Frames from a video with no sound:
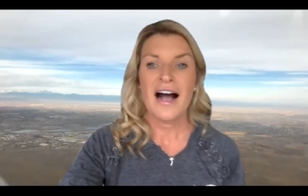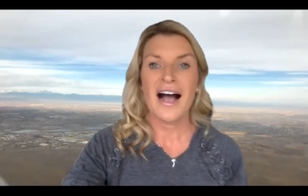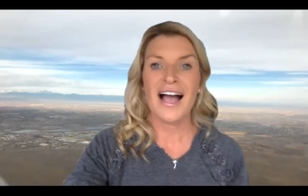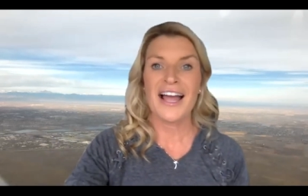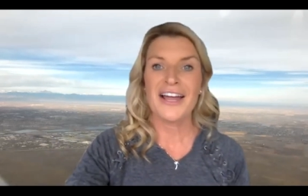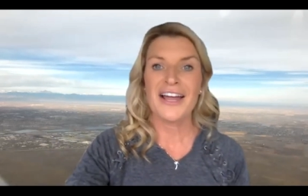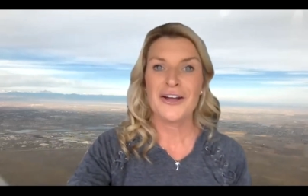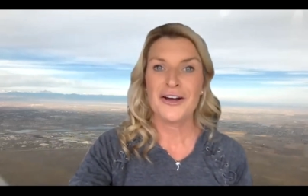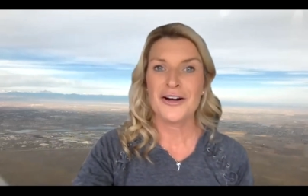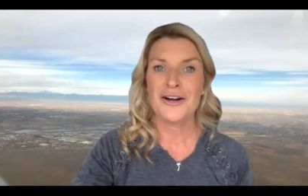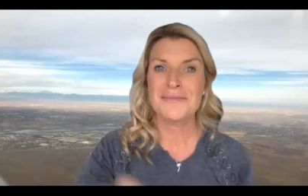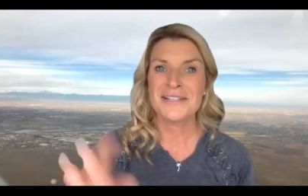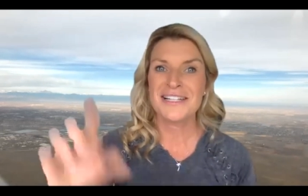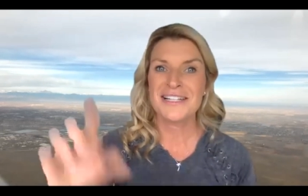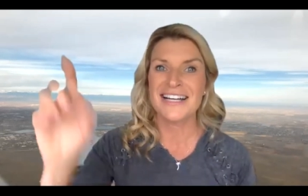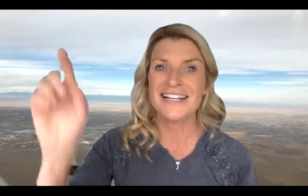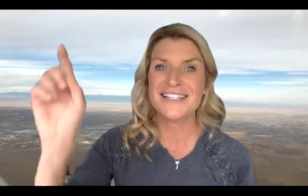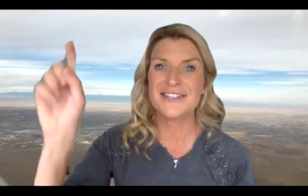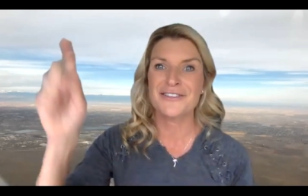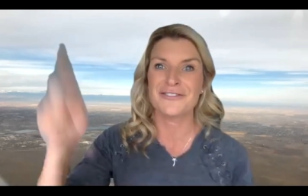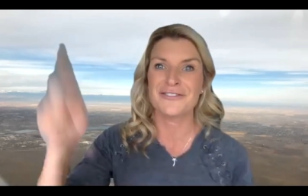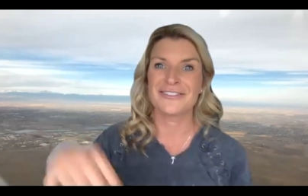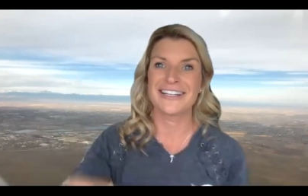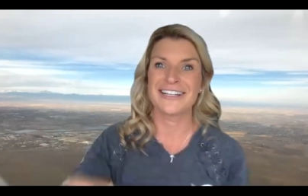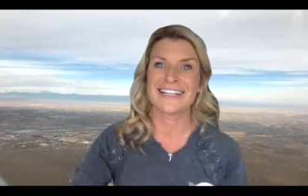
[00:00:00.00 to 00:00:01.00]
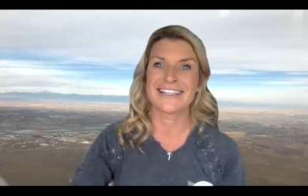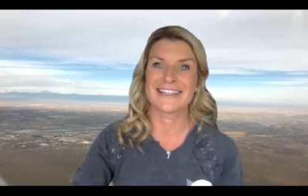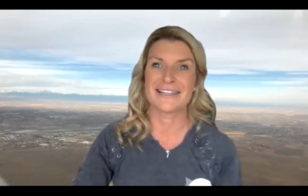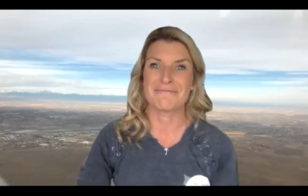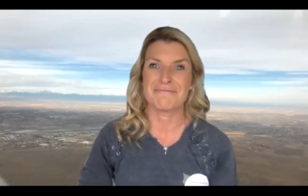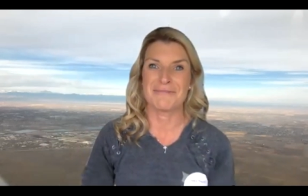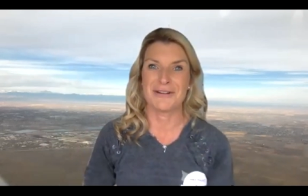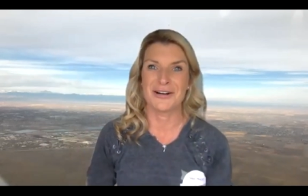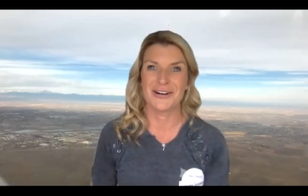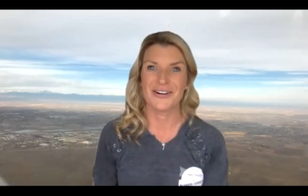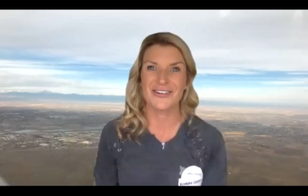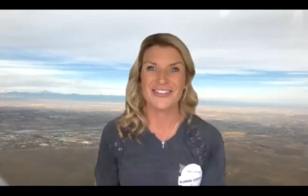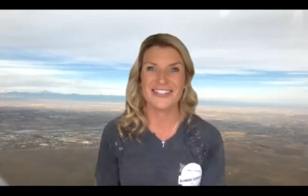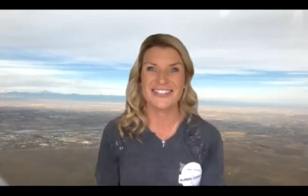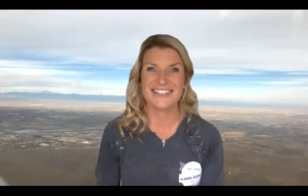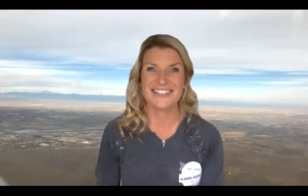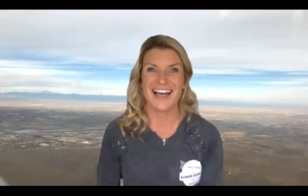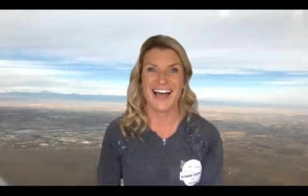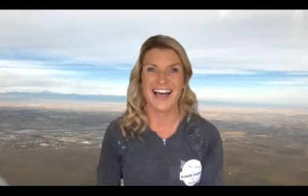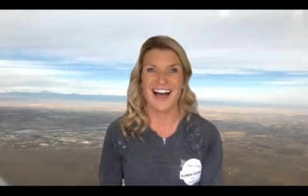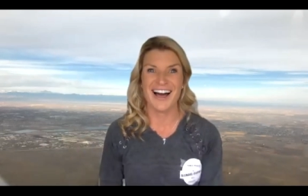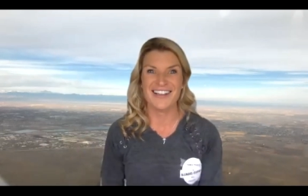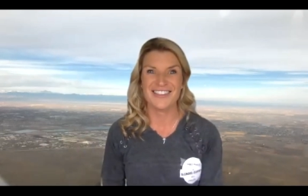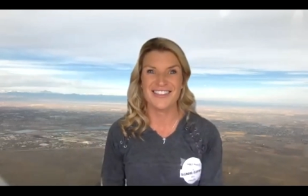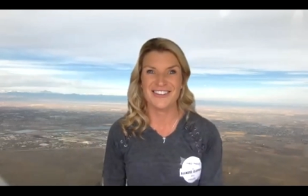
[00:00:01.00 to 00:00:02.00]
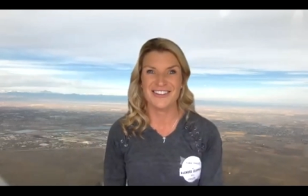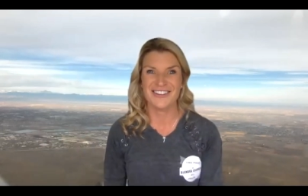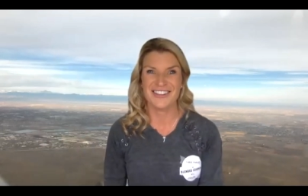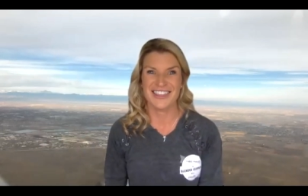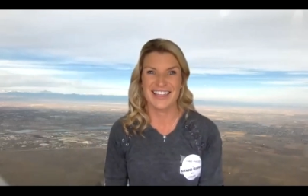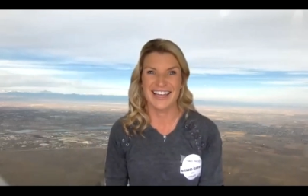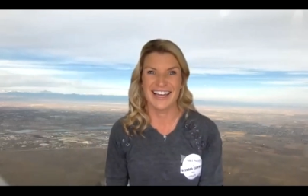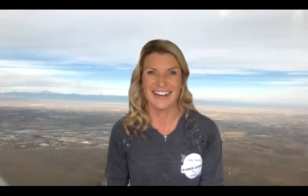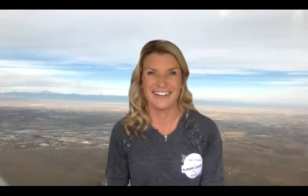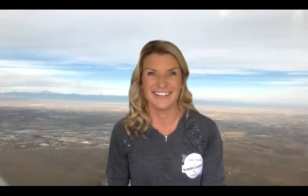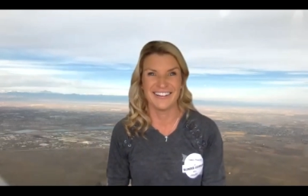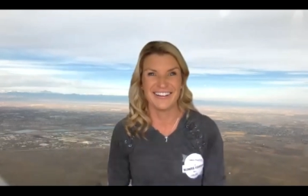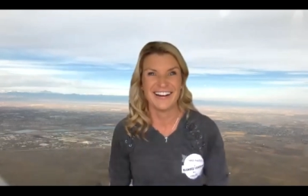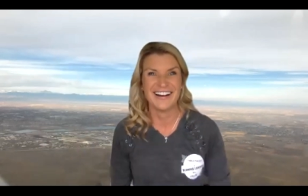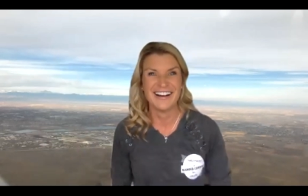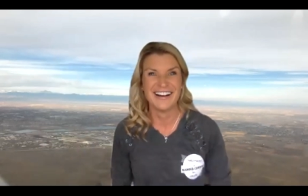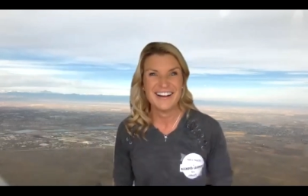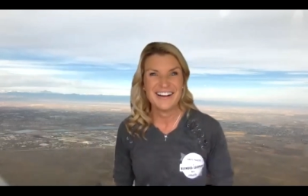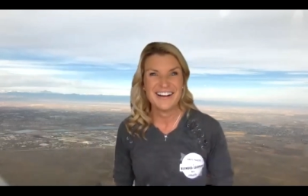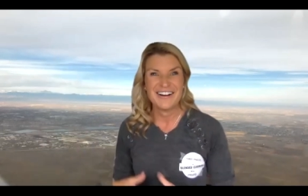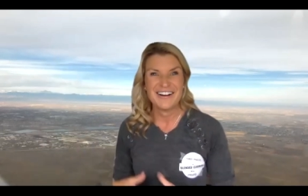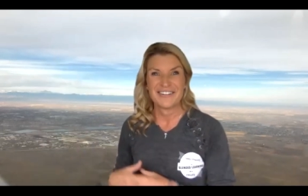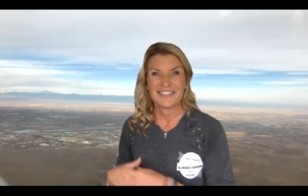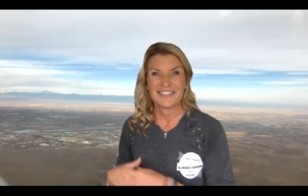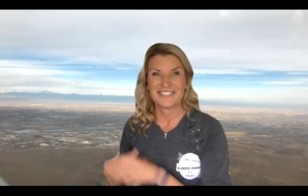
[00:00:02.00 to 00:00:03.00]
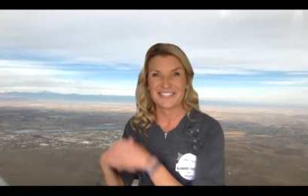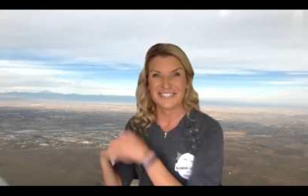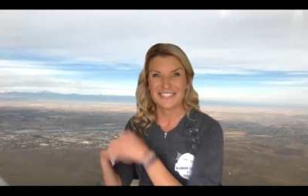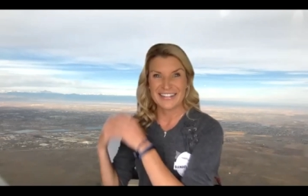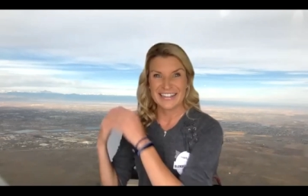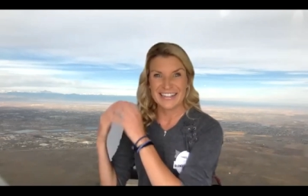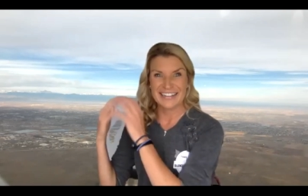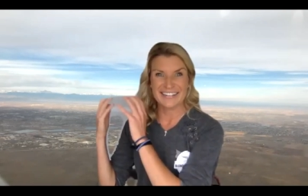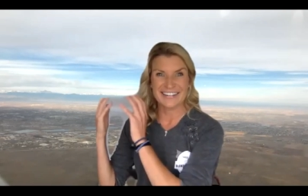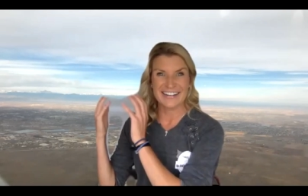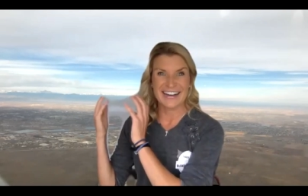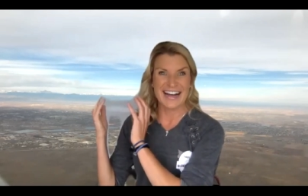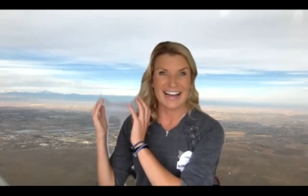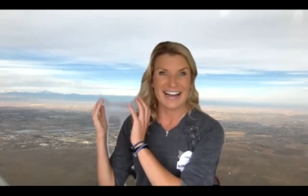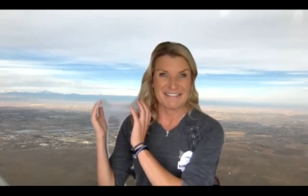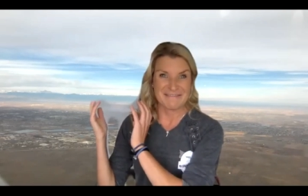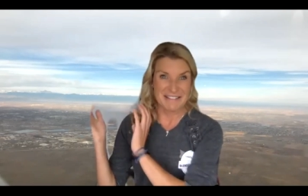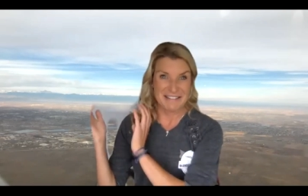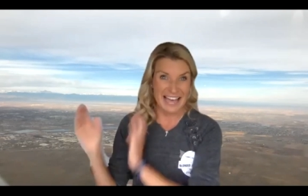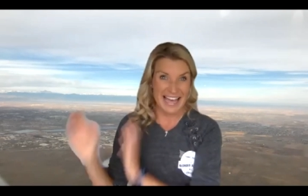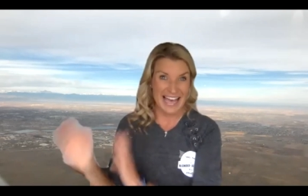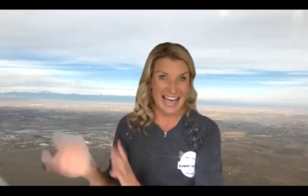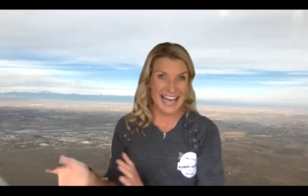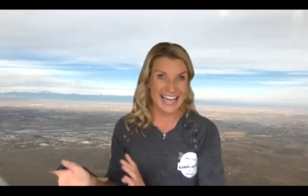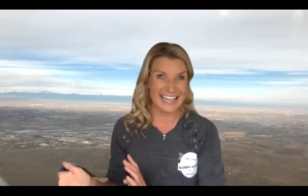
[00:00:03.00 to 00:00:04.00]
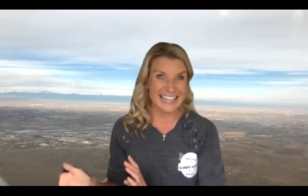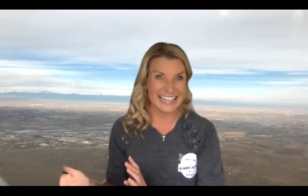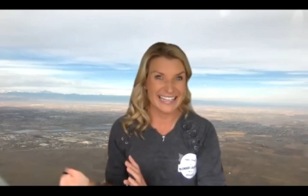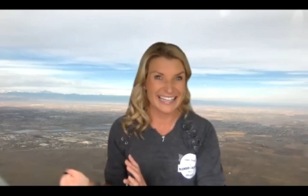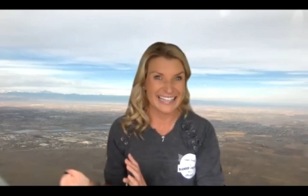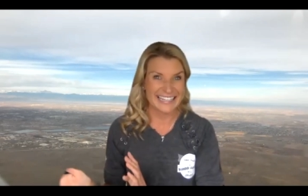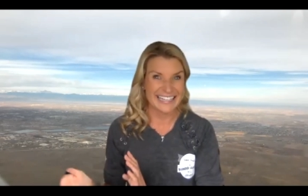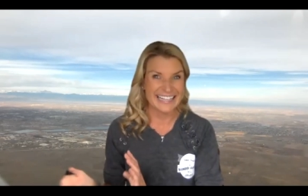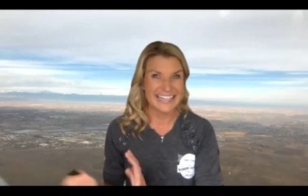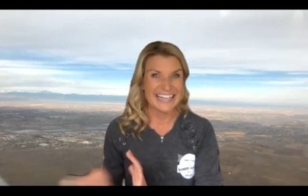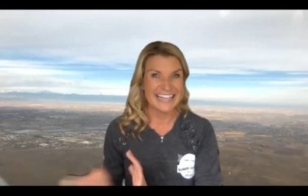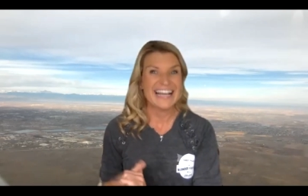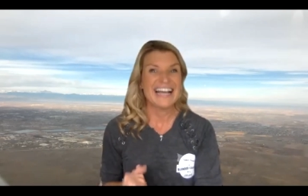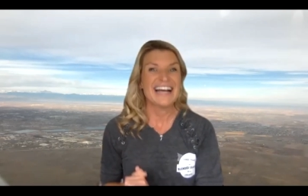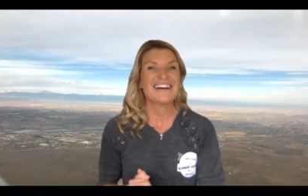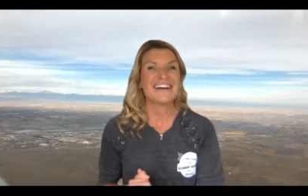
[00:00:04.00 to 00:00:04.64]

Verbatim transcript: I hope you guys are reading the post other than where I'm headed,